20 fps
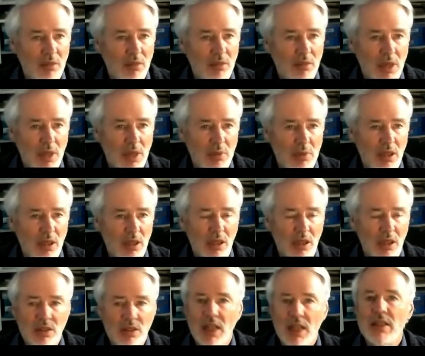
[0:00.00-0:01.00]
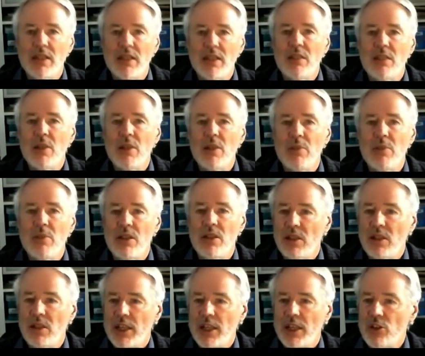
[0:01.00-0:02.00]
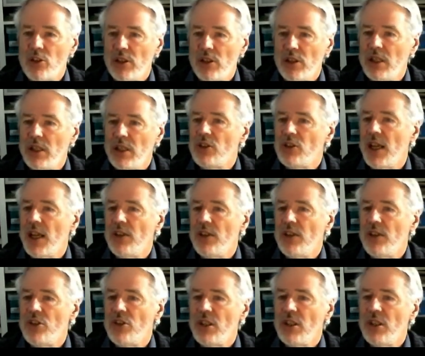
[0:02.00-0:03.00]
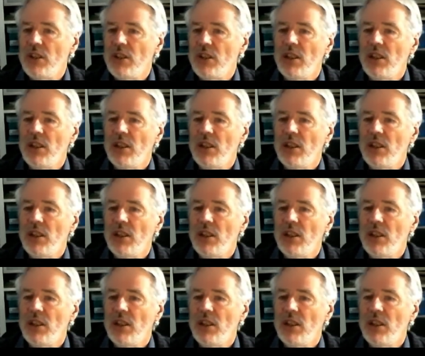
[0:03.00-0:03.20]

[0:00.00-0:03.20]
may be exciting, may be intellectually challenging,